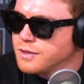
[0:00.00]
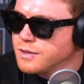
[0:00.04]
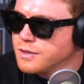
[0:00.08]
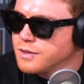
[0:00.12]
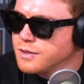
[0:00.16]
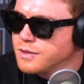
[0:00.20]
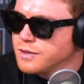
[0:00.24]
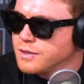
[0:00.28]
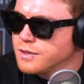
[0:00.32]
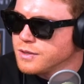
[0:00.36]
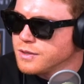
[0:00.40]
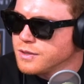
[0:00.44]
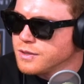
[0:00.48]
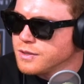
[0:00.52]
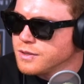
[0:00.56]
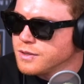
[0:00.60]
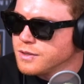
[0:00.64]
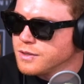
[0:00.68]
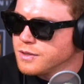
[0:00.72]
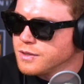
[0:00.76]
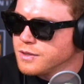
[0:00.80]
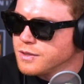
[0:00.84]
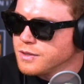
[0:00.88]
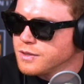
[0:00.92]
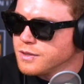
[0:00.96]

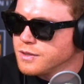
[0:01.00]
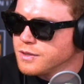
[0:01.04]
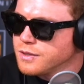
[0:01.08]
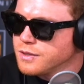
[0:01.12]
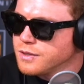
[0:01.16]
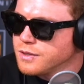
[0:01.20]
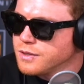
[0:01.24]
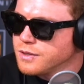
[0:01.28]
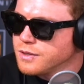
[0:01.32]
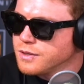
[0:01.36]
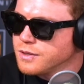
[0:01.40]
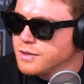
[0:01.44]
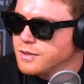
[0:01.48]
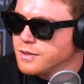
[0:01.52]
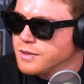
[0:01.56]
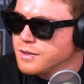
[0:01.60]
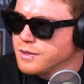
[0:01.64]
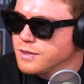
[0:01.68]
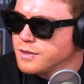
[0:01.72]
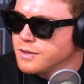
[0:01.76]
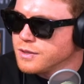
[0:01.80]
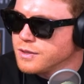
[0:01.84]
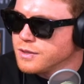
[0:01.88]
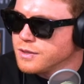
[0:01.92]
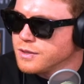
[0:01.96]

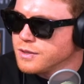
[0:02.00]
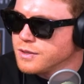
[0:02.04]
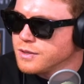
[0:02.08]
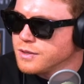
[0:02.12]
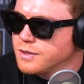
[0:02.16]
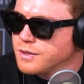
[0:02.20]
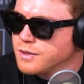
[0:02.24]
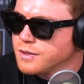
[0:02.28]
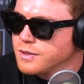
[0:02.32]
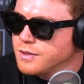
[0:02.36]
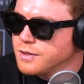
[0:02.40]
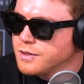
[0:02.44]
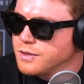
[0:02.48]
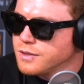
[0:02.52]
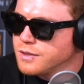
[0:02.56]
(no one is talking)